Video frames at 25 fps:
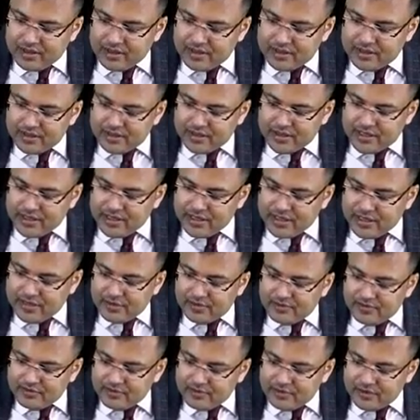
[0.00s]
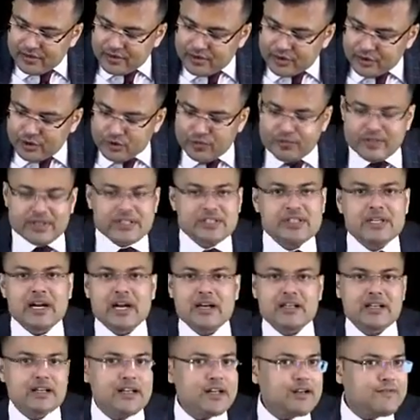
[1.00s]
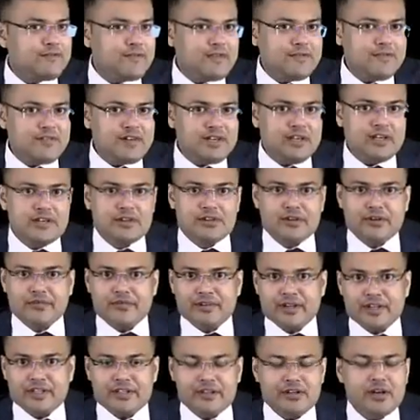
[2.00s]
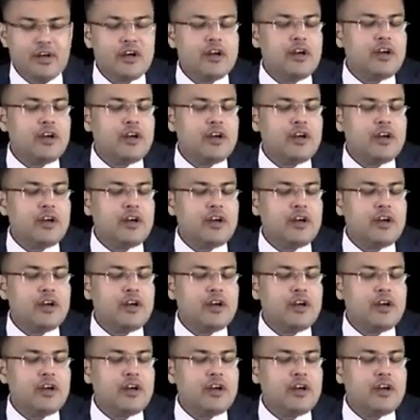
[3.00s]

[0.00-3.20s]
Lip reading: Screening should be started at 50 years of age.